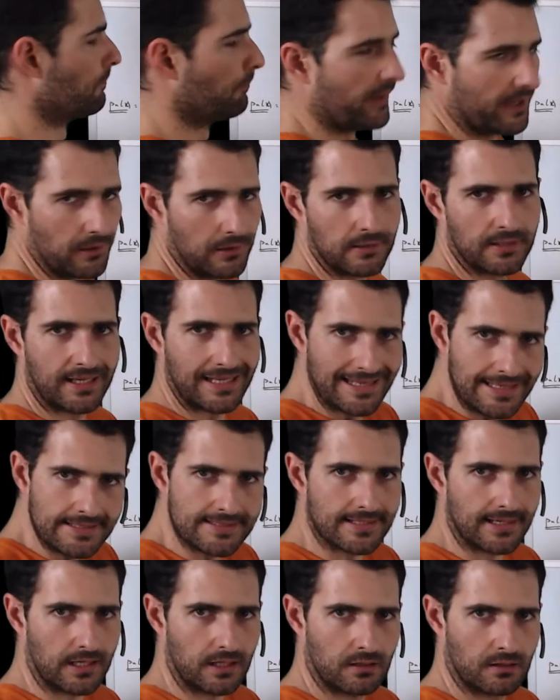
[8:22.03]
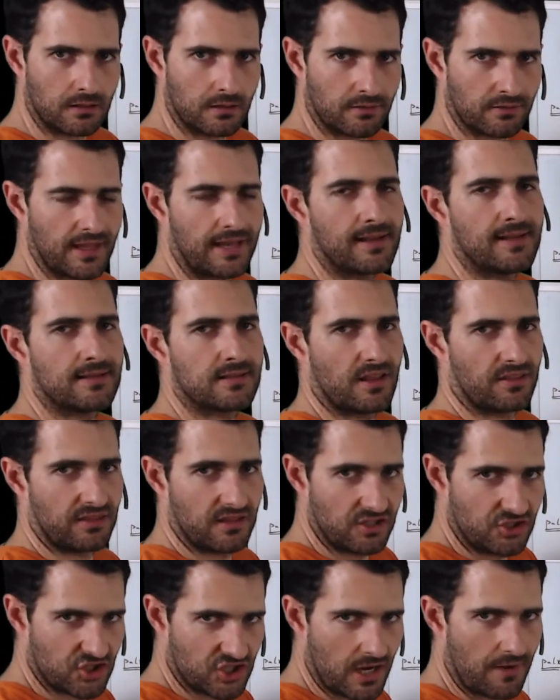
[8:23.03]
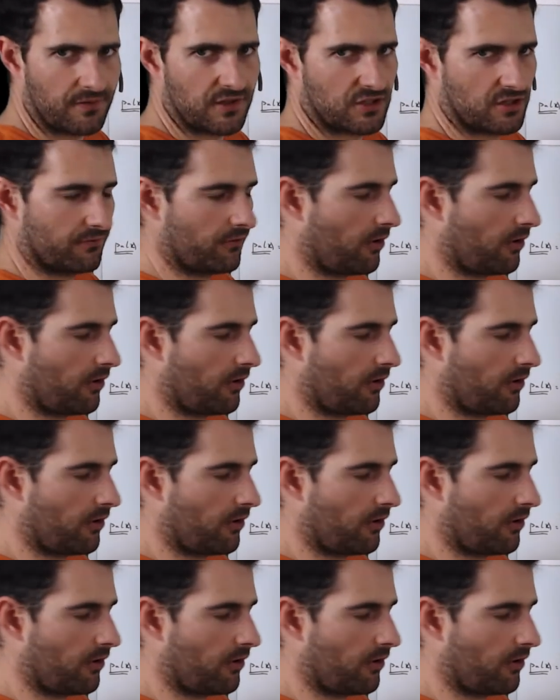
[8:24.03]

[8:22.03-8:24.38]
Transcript: build easily. That is the Chebyshev